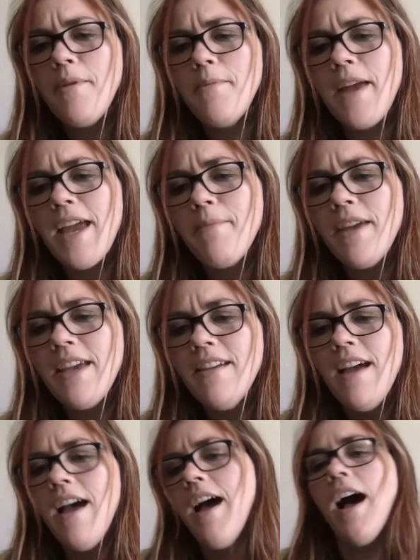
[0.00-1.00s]
Amy.
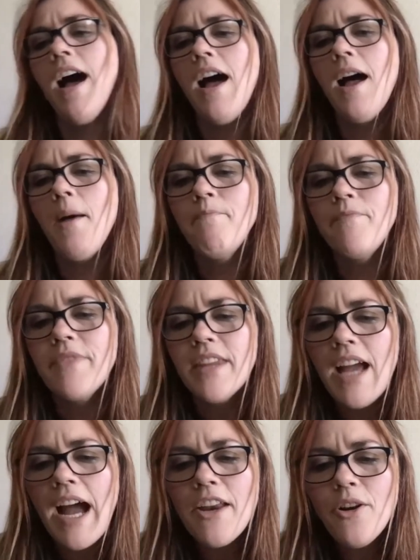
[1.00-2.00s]

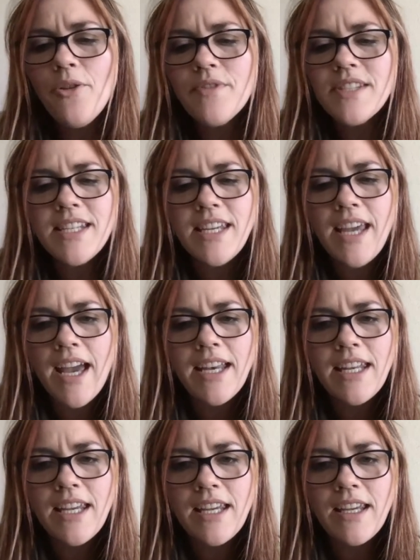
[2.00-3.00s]
I don't see
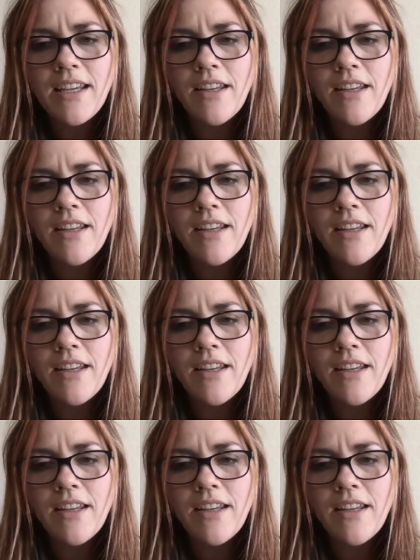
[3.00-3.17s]
any.